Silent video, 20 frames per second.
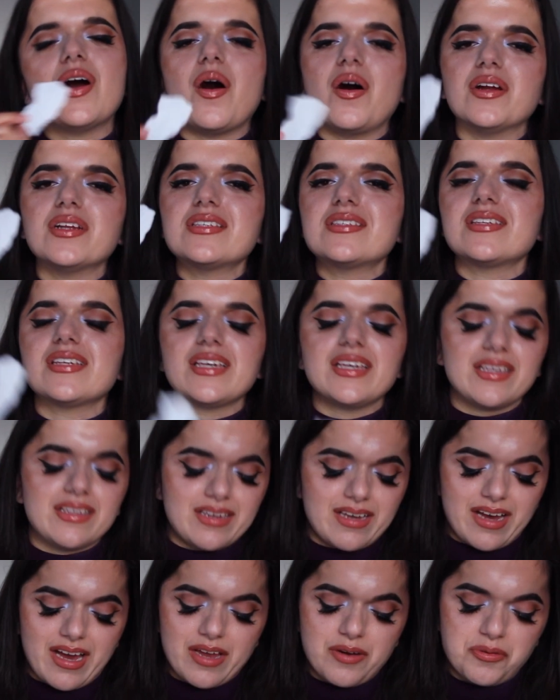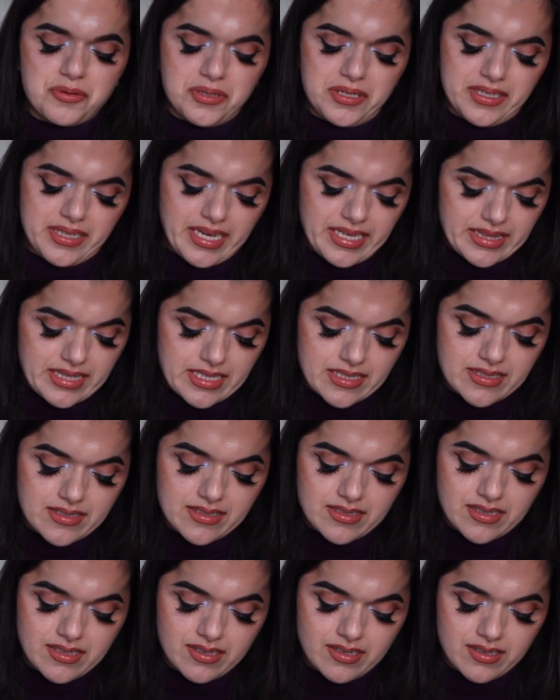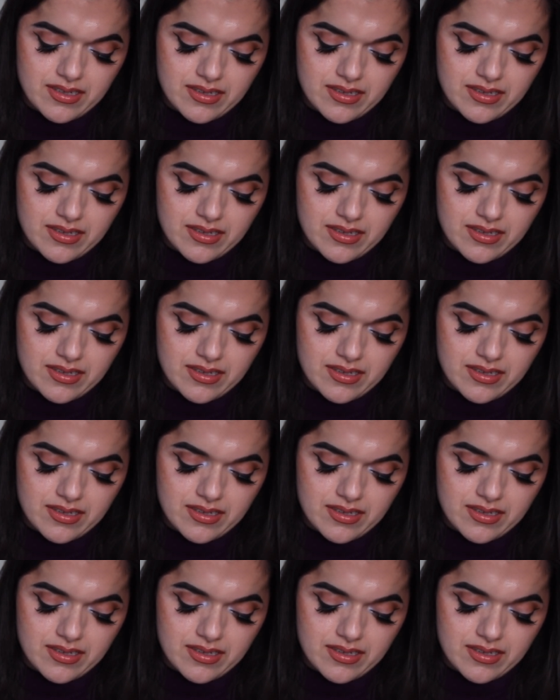honestly, I really like this.